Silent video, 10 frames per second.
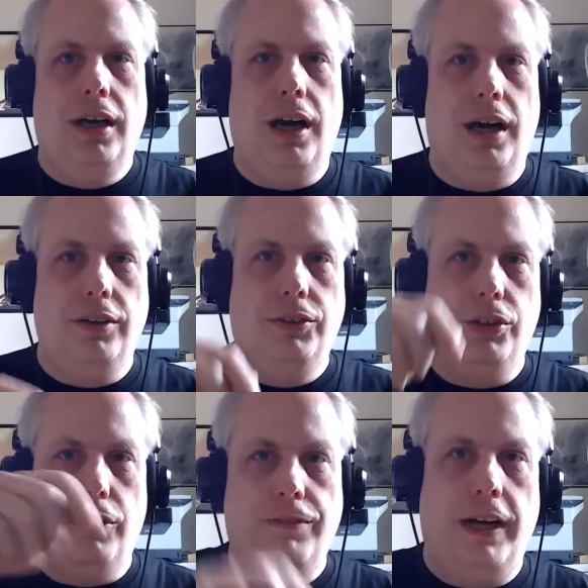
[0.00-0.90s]
uh, so
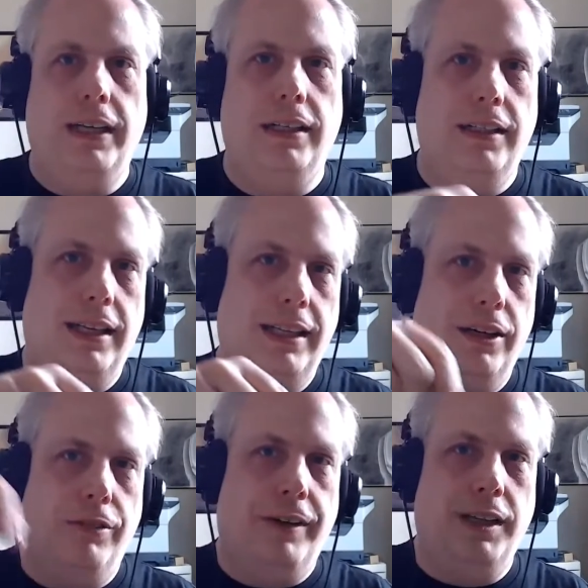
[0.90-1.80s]
go find it, and then
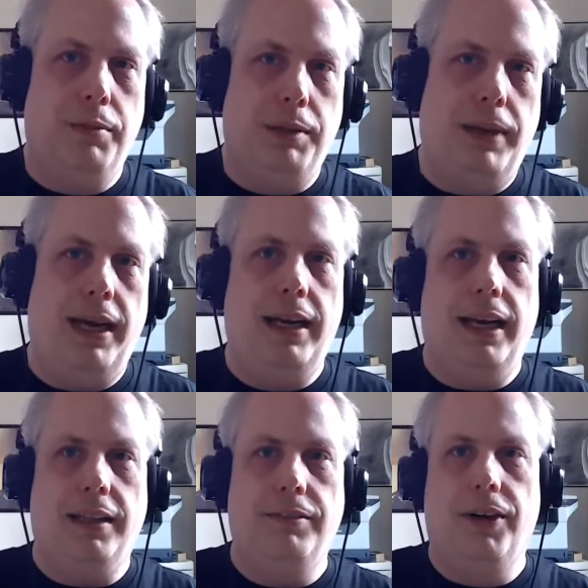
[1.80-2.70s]
go find the big
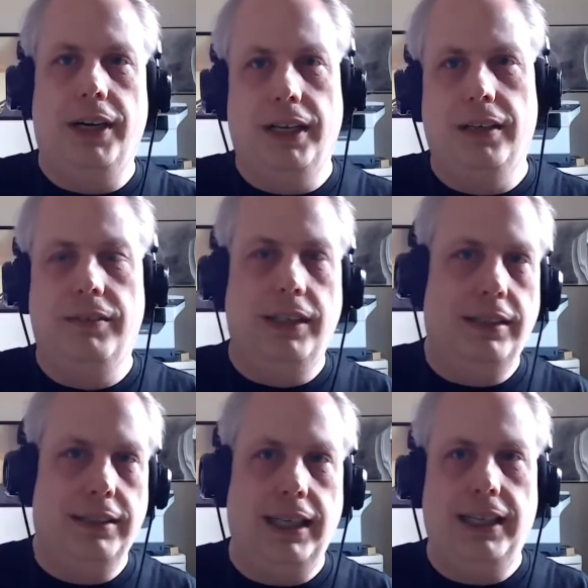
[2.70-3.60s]
baddie at the very end of it
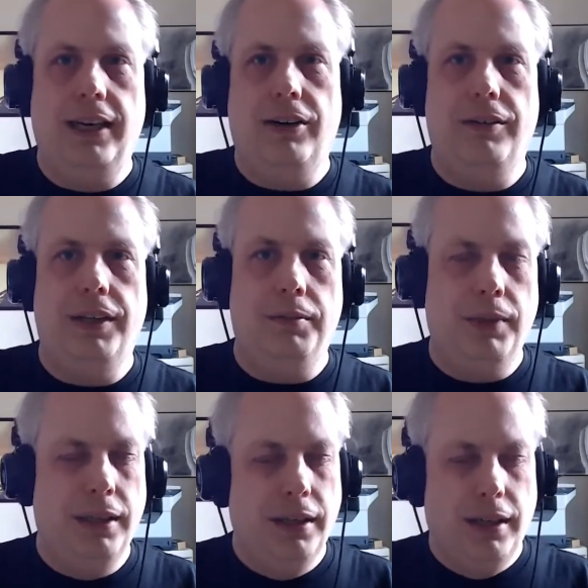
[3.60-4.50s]
and take care of them.
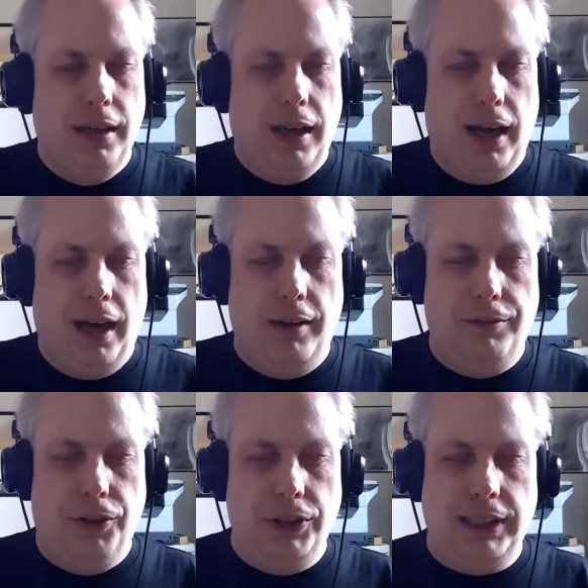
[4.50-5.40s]
Uh,
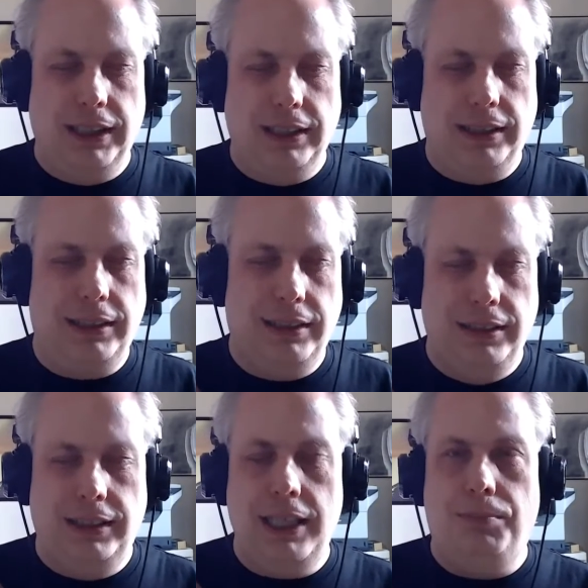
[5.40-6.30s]
versus
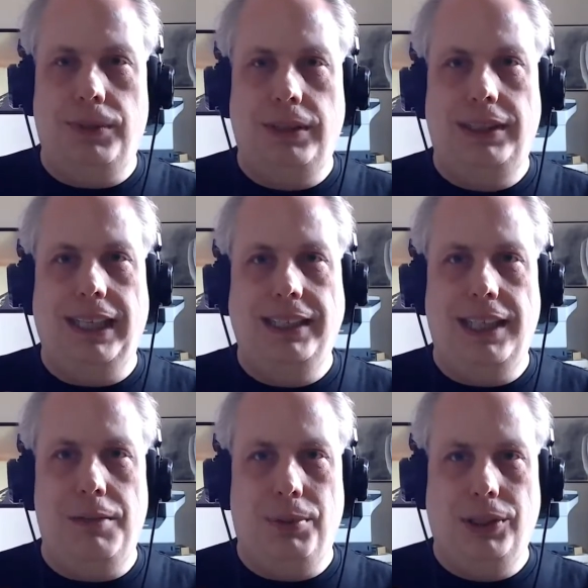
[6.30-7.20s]
deep, dig
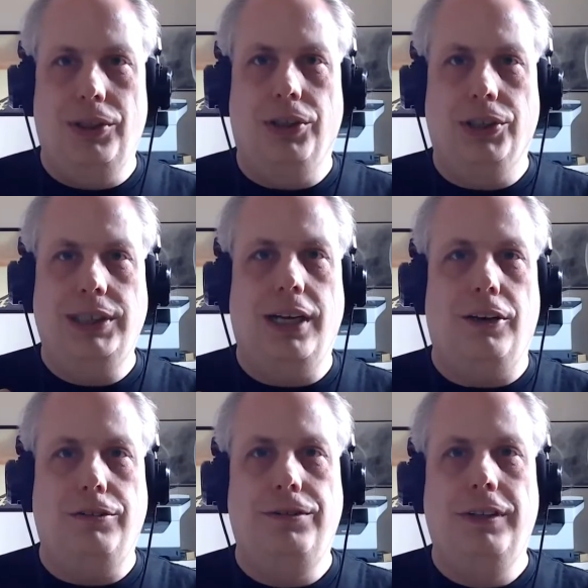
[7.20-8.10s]
deep into
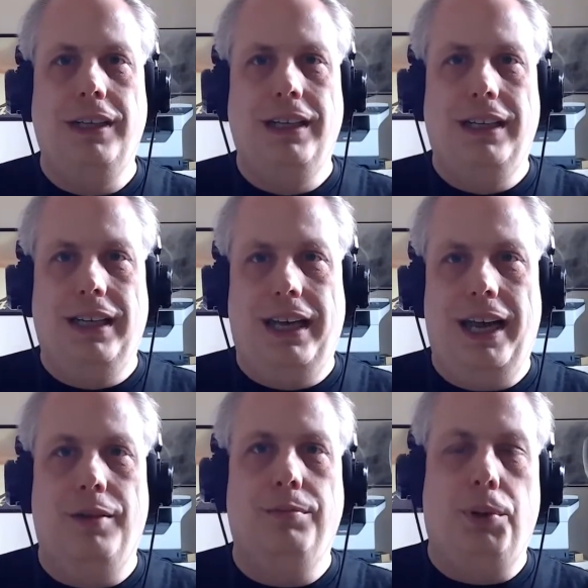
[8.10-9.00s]
yourself
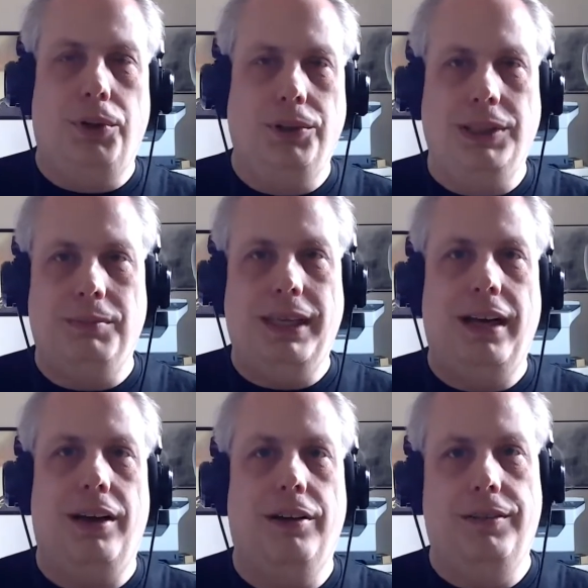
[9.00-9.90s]
and pull something
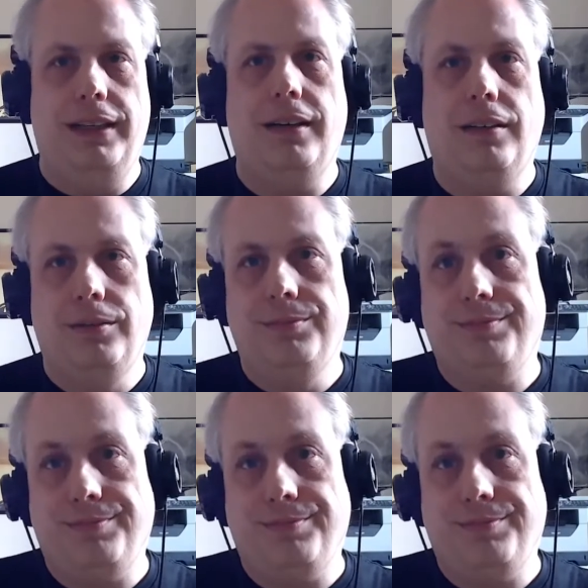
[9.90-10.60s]
out of there.